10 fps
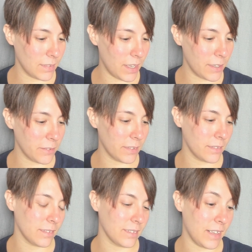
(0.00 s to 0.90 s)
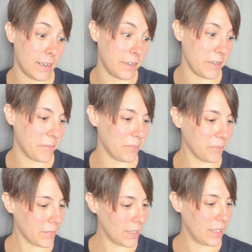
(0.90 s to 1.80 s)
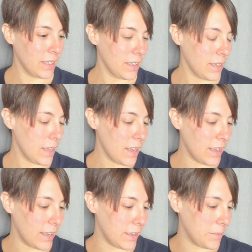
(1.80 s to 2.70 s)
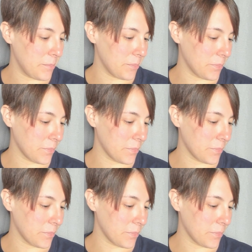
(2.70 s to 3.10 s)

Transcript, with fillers: I don't, I don't know. Um,